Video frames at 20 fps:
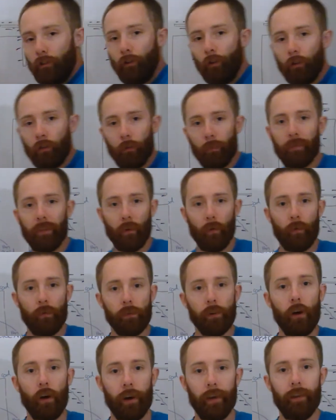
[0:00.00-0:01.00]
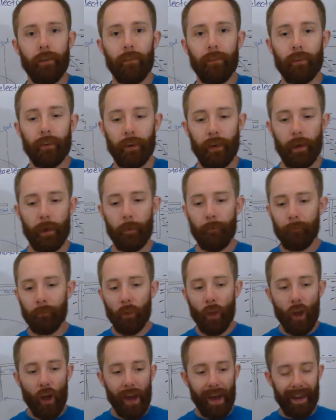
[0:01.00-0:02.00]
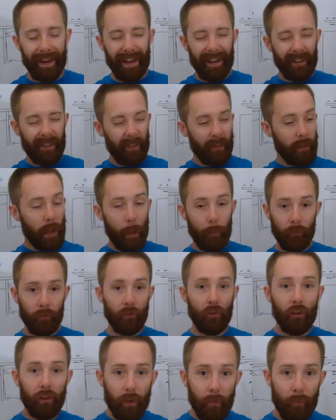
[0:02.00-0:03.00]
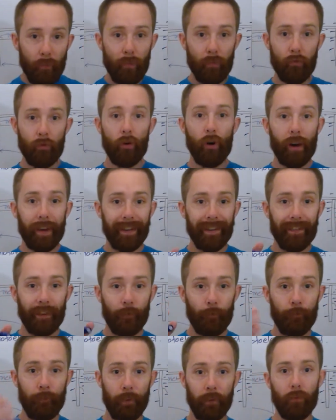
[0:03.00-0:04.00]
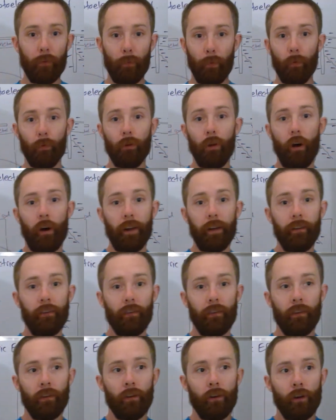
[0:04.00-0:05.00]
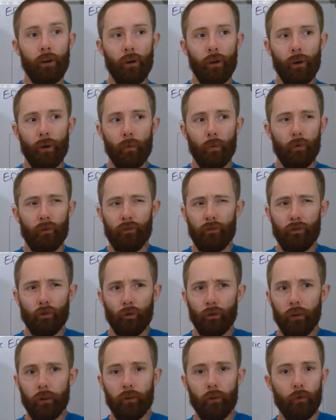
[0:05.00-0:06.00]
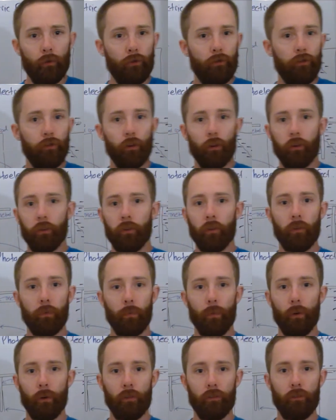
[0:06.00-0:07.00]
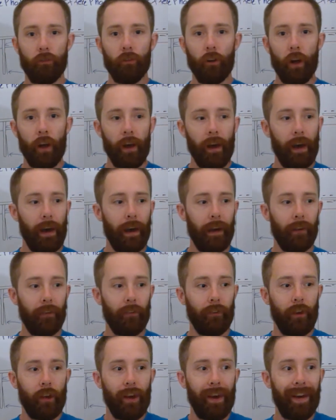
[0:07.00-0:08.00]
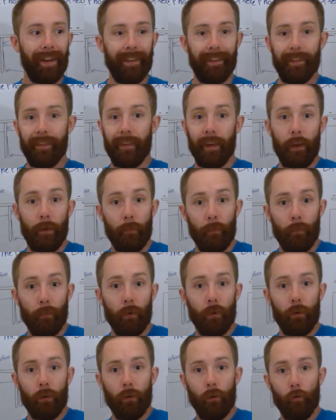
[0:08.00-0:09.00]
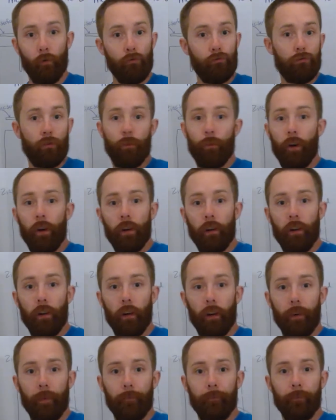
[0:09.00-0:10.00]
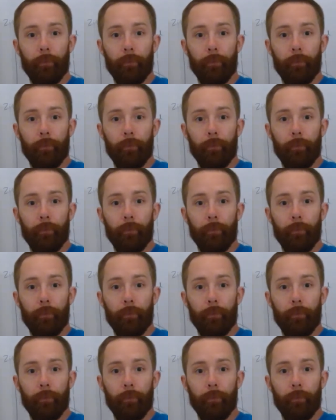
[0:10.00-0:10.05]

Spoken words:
to do something with light, okay, an exceptionally bright visible light would surely do just as much as a dim ultraviolet light.